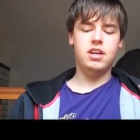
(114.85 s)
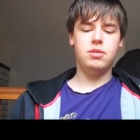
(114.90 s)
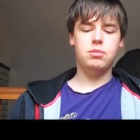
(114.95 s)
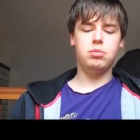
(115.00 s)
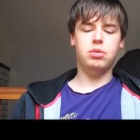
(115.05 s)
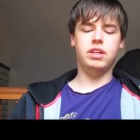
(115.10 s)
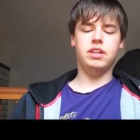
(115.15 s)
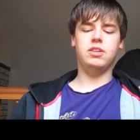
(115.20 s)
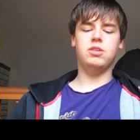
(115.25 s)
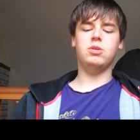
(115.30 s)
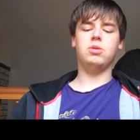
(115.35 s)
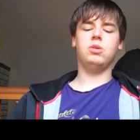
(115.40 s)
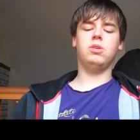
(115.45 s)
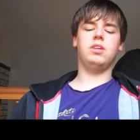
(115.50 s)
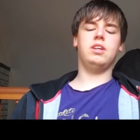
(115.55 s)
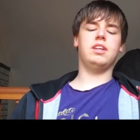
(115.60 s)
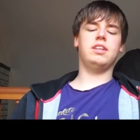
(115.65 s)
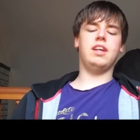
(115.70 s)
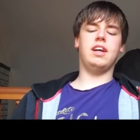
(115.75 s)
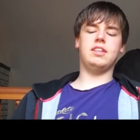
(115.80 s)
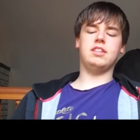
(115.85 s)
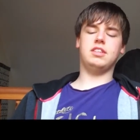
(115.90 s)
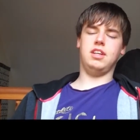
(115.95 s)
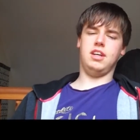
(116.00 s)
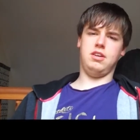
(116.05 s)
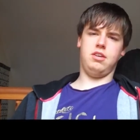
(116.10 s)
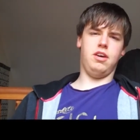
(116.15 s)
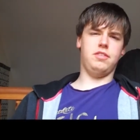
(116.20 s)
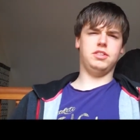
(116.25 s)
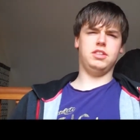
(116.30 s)
pretty cool. That's
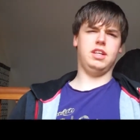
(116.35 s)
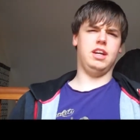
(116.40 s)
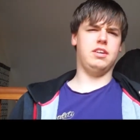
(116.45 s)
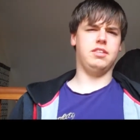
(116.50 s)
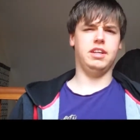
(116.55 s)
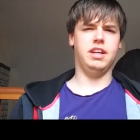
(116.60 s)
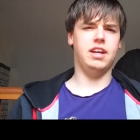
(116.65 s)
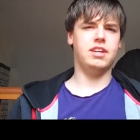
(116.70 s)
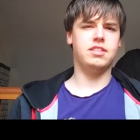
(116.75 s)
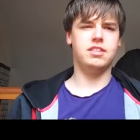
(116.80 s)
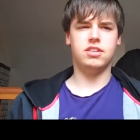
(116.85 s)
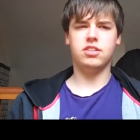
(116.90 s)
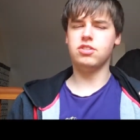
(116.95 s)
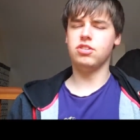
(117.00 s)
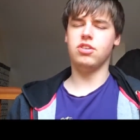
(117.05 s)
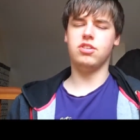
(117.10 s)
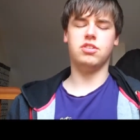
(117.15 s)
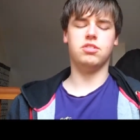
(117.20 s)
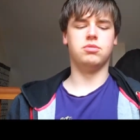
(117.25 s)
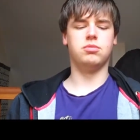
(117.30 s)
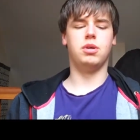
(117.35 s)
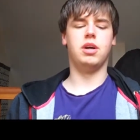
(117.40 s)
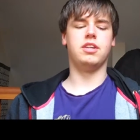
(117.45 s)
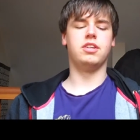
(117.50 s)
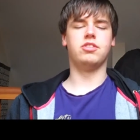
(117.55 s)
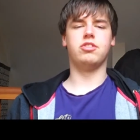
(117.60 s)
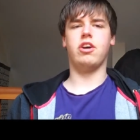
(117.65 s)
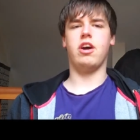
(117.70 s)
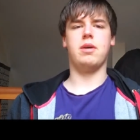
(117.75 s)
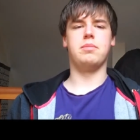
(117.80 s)
how obviously how they get to the Southern Water
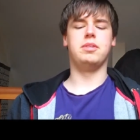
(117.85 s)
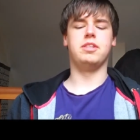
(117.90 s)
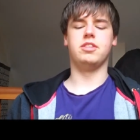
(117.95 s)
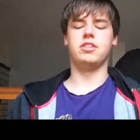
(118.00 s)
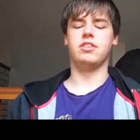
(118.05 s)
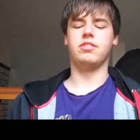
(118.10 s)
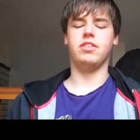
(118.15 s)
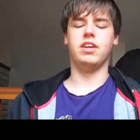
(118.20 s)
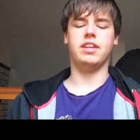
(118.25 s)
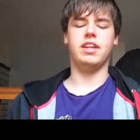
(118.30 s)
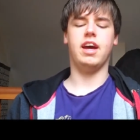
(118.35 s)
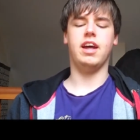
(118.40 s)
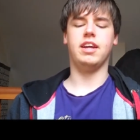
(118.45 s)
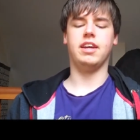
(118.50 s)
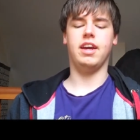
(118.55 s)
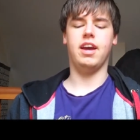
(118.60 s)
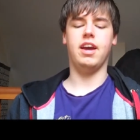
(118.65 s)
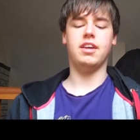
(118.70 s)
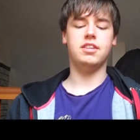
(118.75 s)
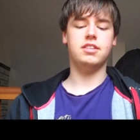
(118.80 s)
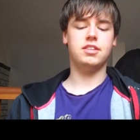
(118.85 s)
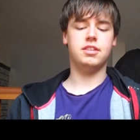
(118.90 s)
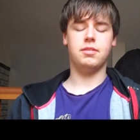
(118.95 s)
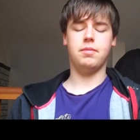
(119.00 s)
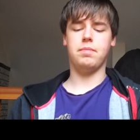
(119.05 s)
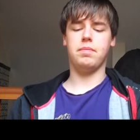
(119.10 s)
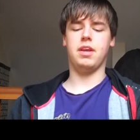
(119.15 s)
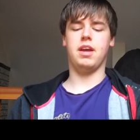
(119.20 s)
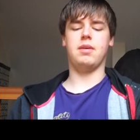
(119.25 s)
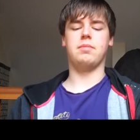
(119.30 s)
Tribe and stuff like that, I guess.
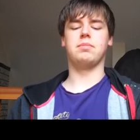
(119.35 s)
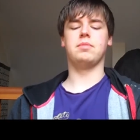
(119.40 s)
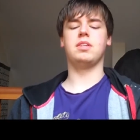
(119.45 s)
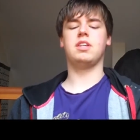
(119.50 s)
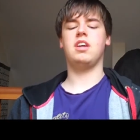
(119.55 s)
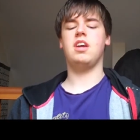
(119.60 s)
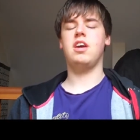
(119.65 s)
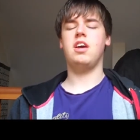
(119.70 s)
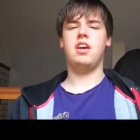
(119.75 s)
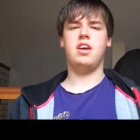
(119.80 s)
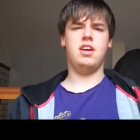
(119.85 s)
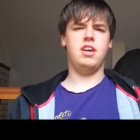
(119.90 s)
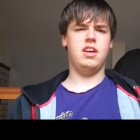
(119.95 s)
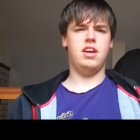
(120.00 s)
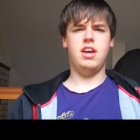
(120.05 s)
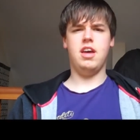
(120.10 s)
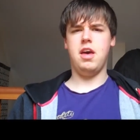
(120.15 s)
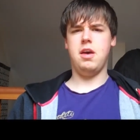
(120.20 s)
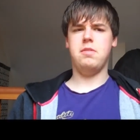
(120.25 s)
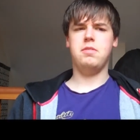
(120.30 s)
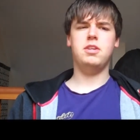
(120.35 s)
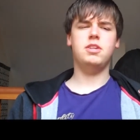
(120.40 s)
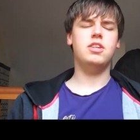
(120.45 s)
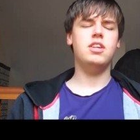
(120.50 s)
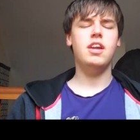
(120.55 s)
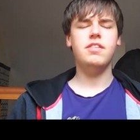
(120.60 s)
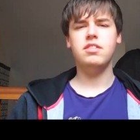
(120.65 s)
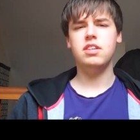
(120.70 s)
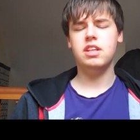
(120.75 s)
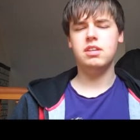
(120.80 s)
Um, yeah, it's
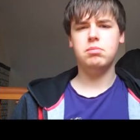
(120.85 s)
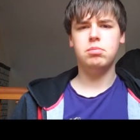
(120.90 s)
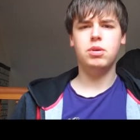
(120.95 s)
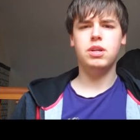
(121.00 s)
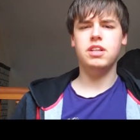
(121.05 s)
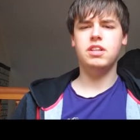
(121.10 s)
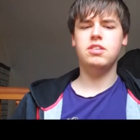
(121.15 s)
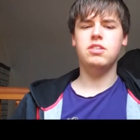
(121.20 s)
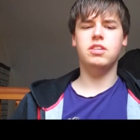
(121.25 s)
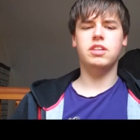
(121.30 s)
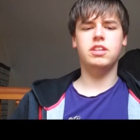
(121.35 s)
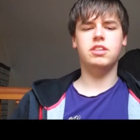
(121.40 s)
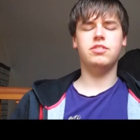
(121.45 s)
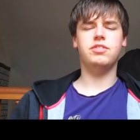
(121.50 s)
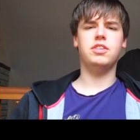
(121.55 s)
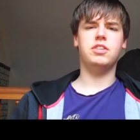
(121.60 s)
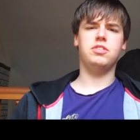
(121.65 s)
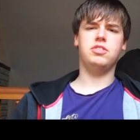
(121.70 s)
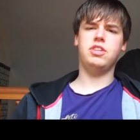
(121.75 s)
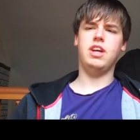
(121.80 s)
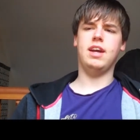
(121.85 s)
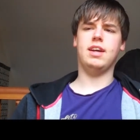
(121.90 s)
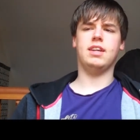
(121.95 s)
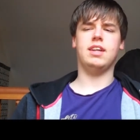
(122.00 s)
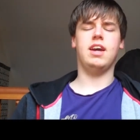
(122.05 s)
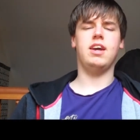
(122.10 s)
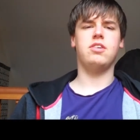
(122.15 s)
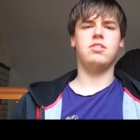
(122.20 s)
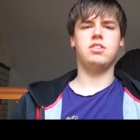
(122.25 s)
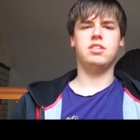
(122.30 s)
definitely a pretty cool interview. Check it
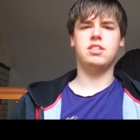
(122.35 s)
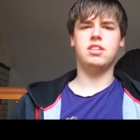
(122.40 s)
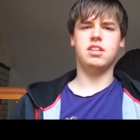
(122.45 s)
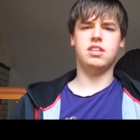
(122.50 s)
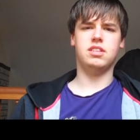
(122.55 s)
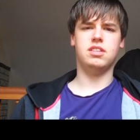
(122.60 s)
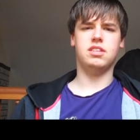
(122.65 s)
out. The